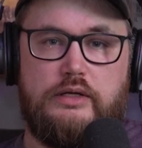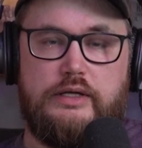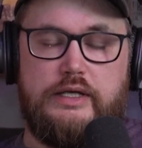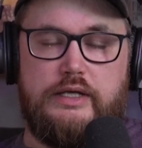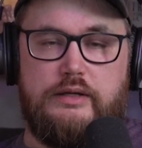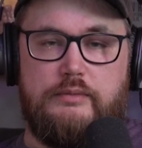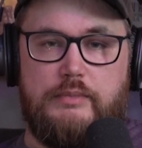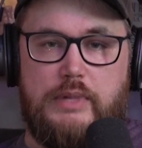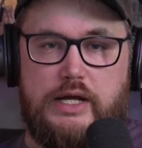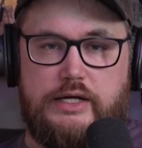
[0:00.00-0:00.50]

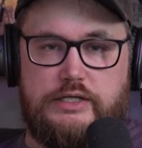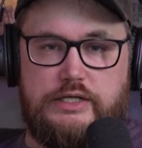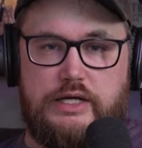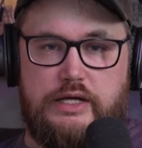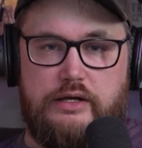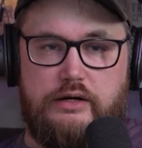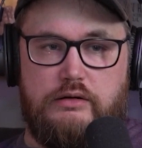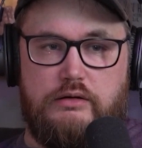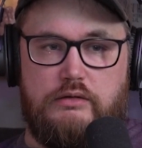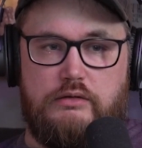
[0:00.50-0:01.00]
in my
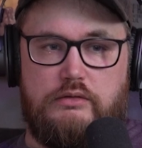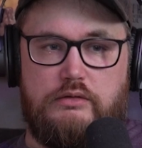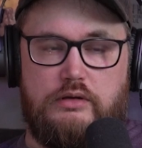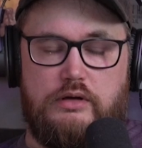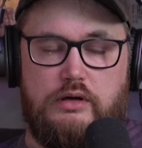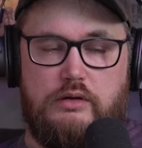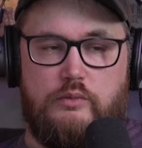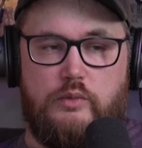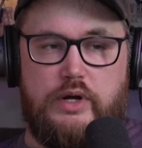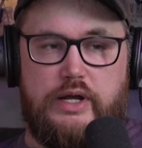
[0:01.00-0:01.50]
channel
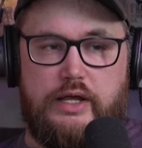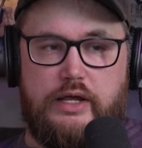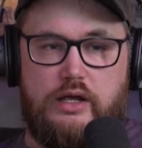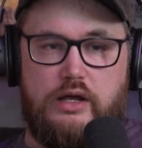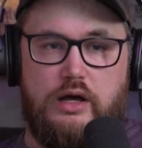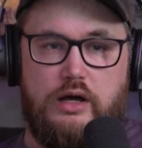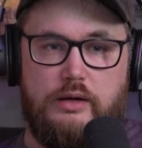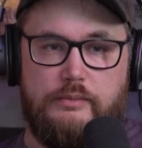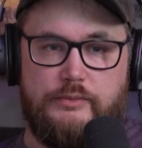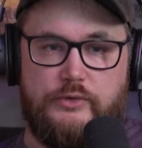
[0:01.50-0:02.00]
when it
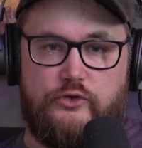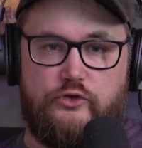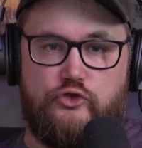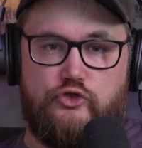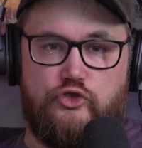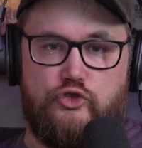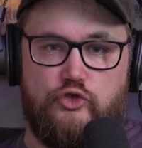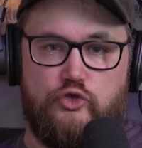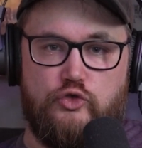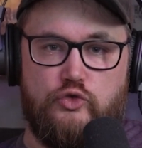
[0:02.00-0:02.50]
comes
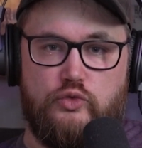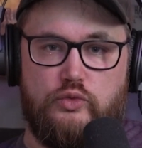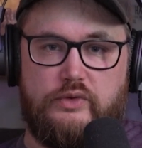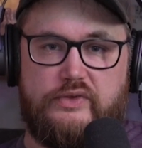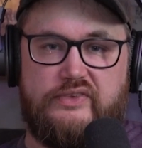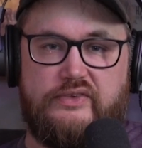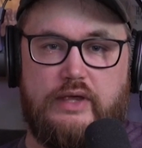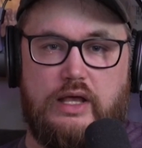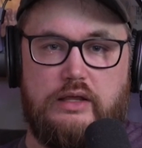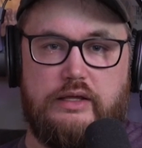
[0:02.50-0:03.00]
to
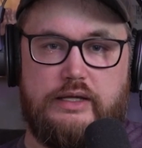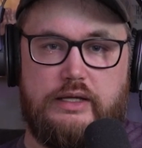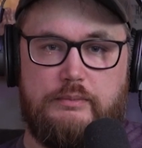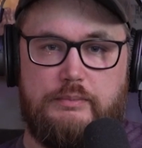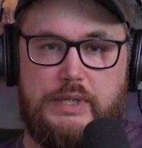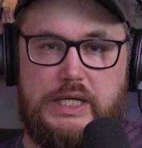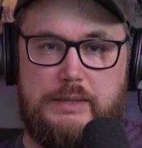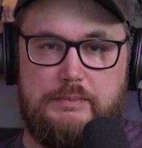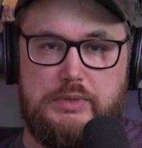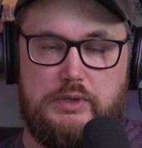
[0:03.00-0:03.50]
selling
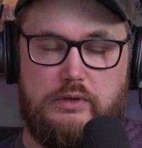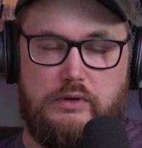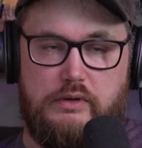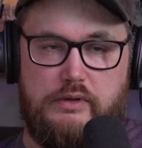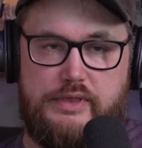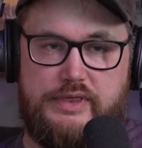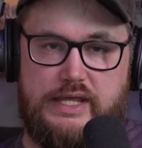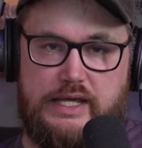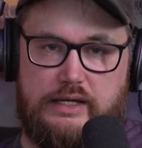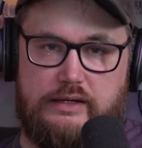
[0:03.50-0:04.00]

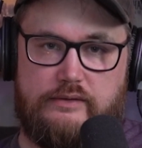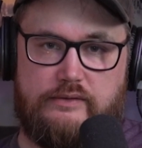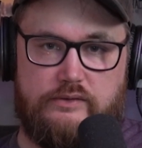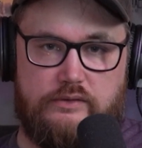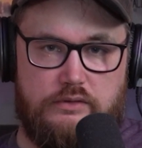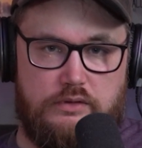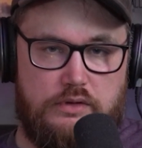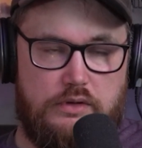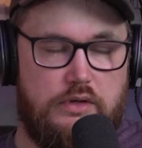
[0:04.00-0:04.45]
people things.